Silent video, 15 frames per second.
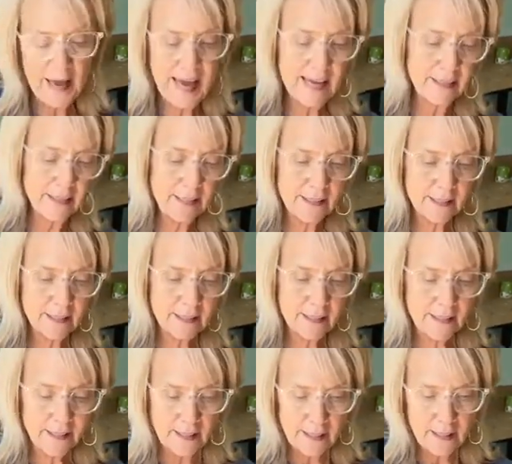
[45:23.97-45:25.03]
the
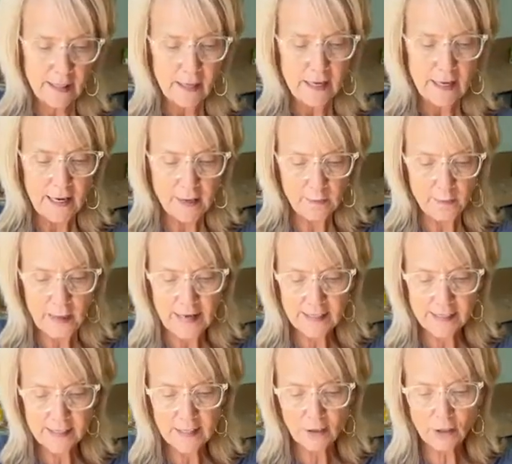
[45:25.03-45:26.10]
magnets, it
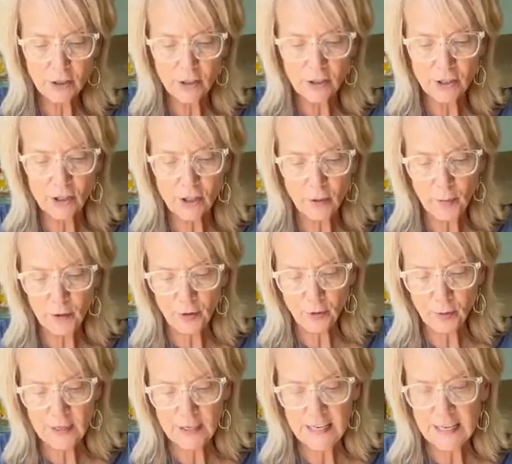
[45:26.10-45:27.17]
makes it look super
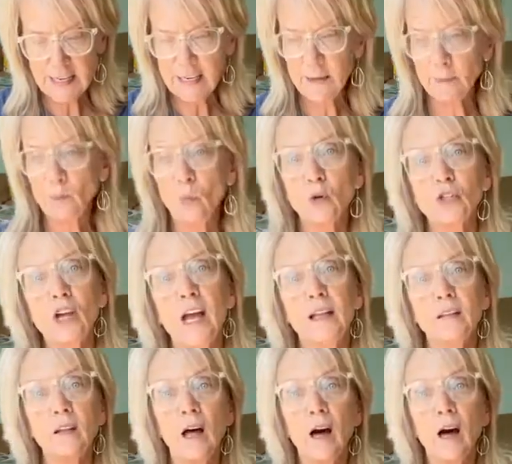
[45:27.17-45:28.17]
3D, which I